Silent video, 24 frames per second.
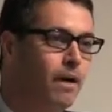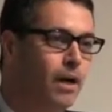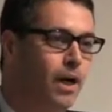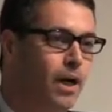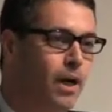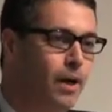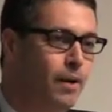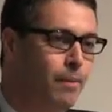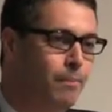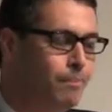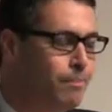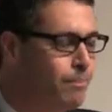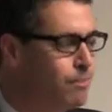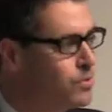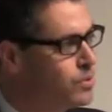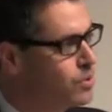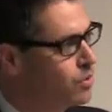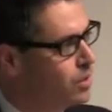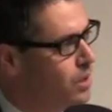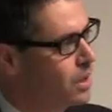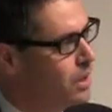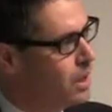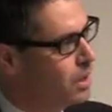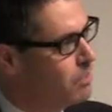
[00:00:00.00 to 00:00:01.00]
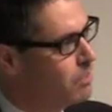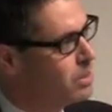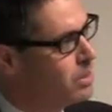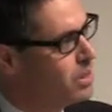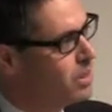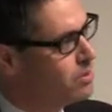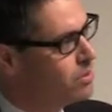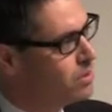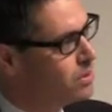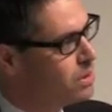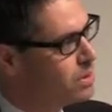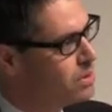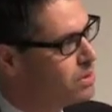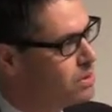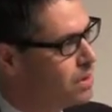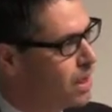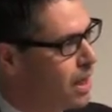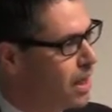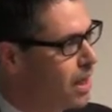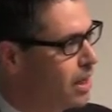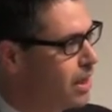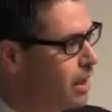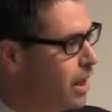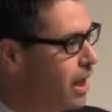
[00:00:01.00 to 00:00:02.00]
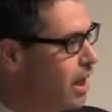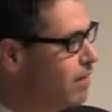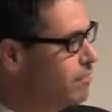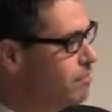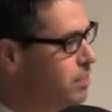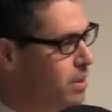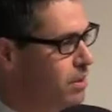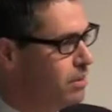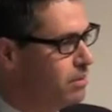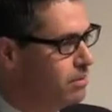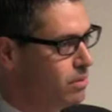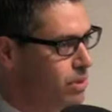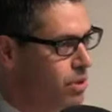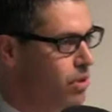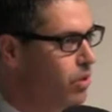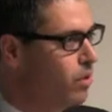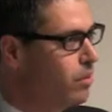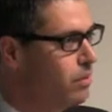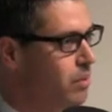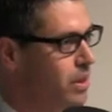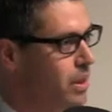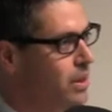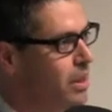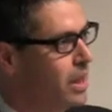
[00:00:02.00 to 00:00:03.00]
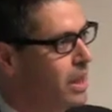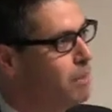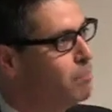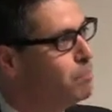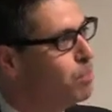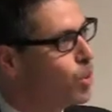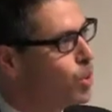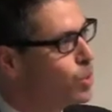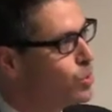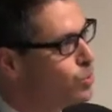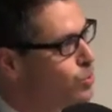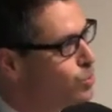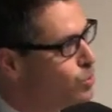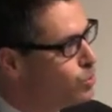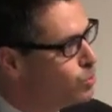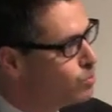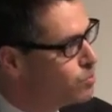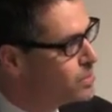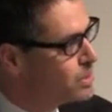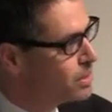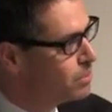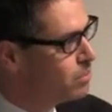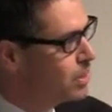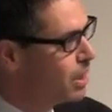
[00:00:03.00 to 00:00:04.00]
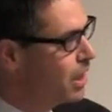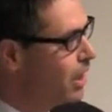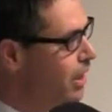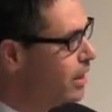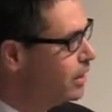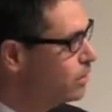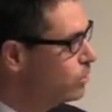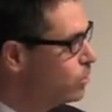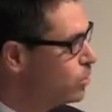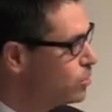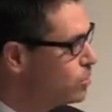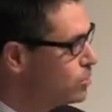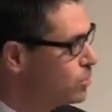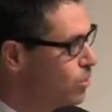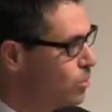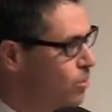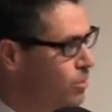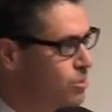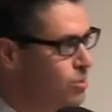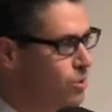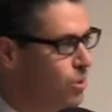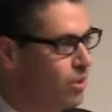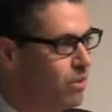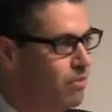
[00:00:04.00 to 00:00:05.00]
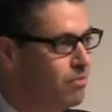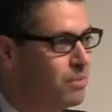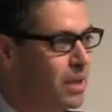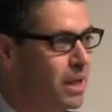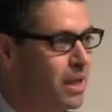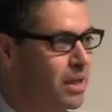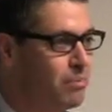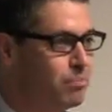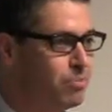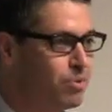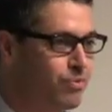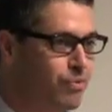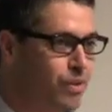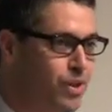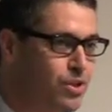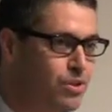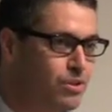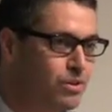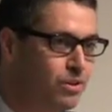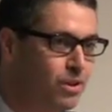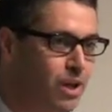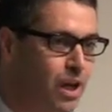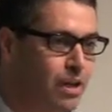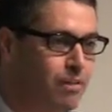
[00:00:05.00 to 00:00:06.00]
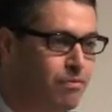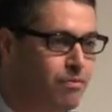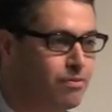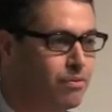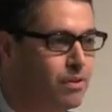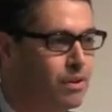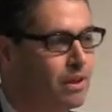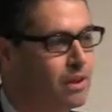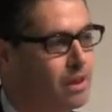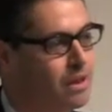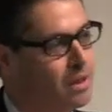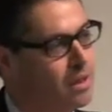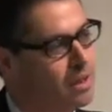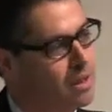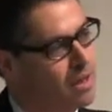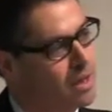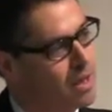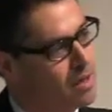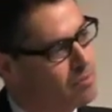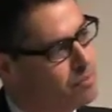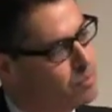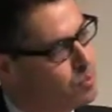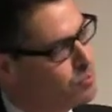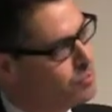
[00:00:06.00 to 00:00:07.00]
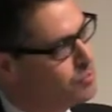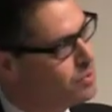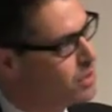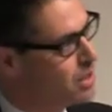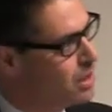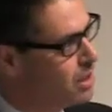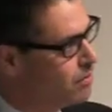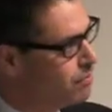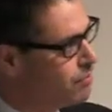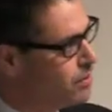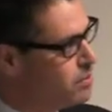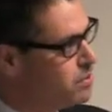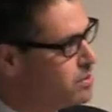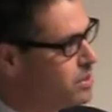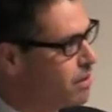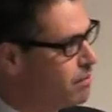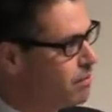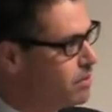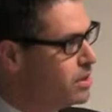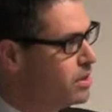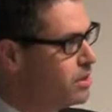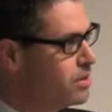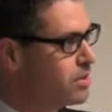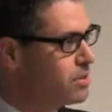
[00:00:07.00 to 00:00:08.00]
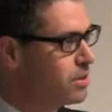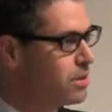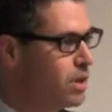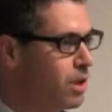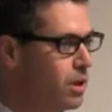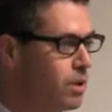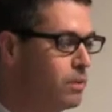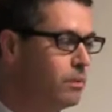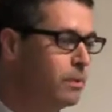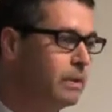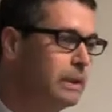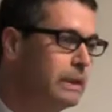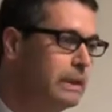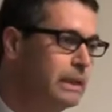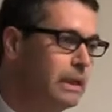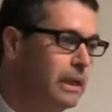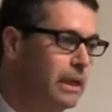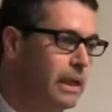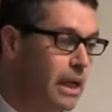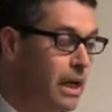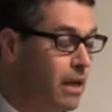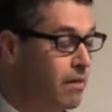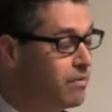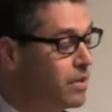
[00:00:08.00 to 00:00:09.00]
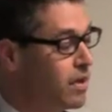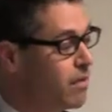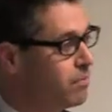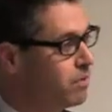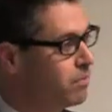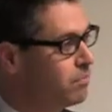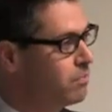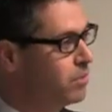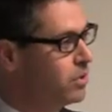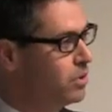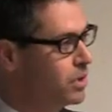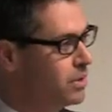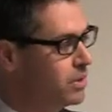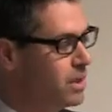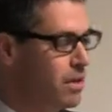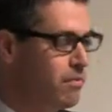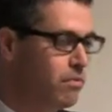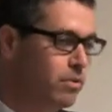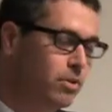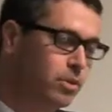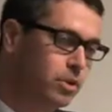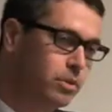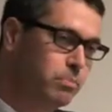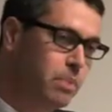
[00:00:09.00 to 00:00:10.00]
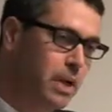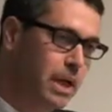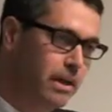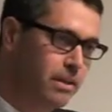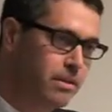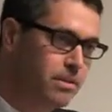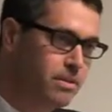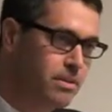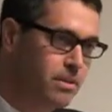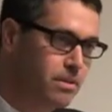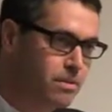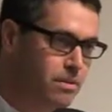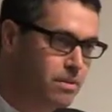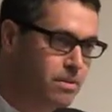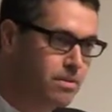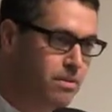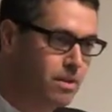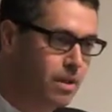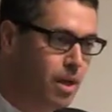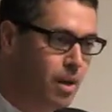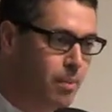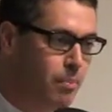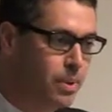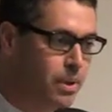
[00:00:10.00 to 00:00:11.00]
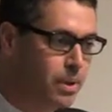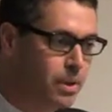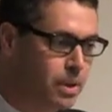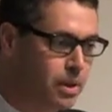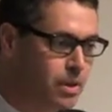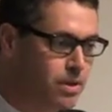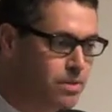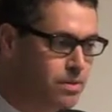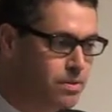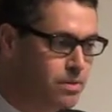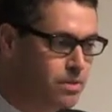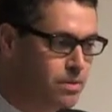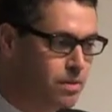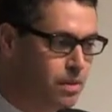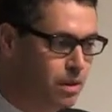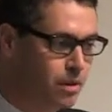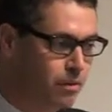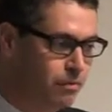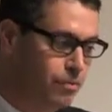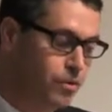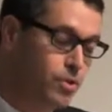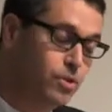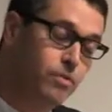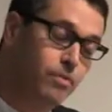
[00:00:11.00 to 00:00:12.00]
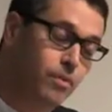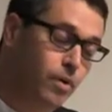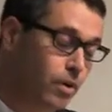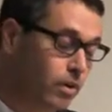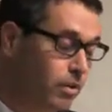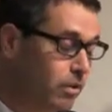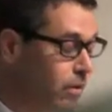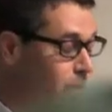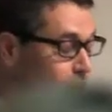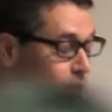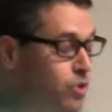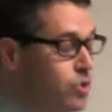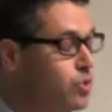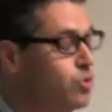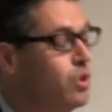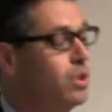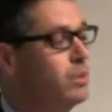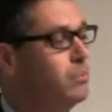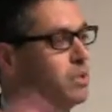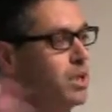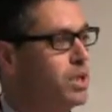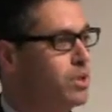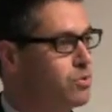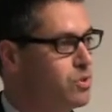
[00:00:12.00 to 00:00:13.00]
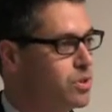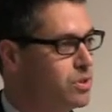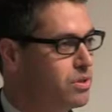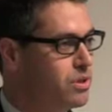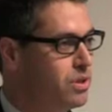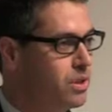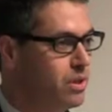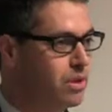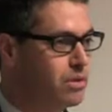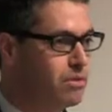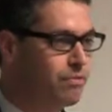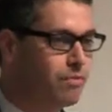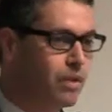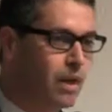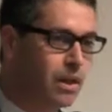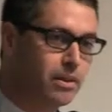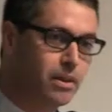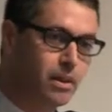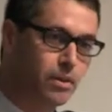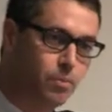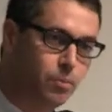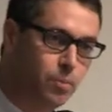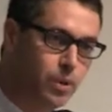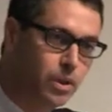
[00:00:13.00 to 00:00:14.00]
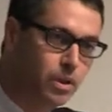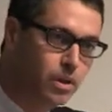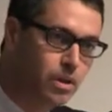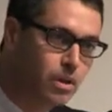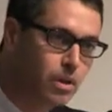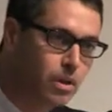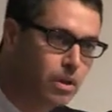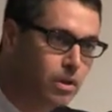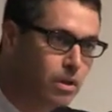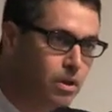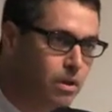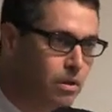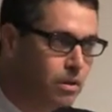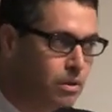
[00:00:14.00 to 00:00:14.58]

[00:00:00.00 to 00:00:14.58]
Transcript: Um, so let me tell you this: I, I've been, you know, in, in, boardrooms and behind closed doors all of my professional life. I've moved to Netafim seven years ago, and I've never never looked back since. The company is, first of all, extremely interesting in the fact that we